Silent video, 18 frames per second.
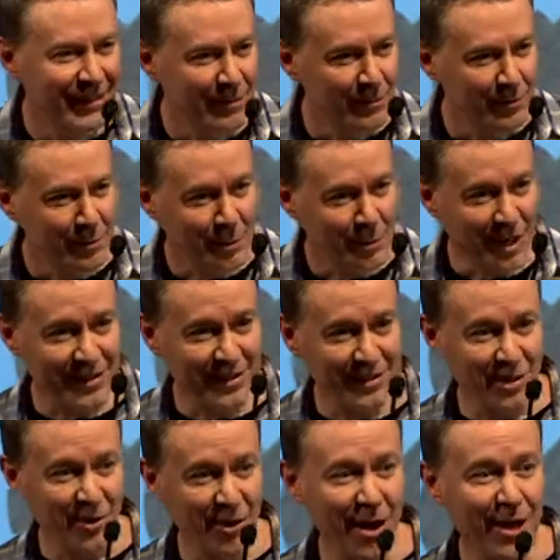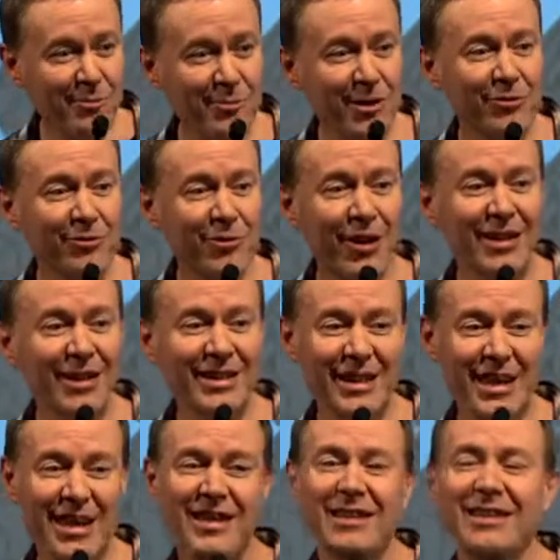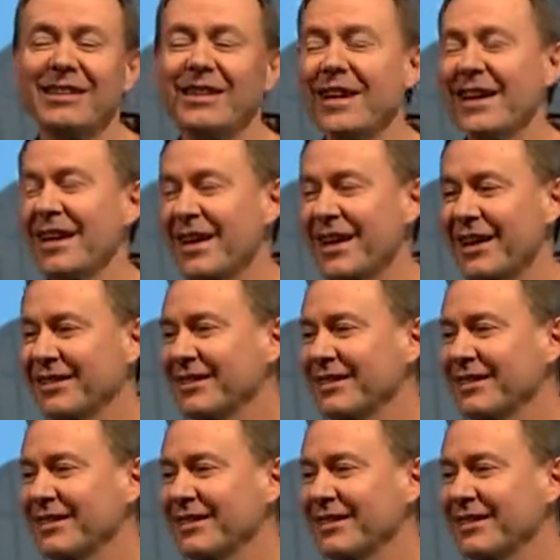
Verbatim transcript: But by the time we're finally heading out,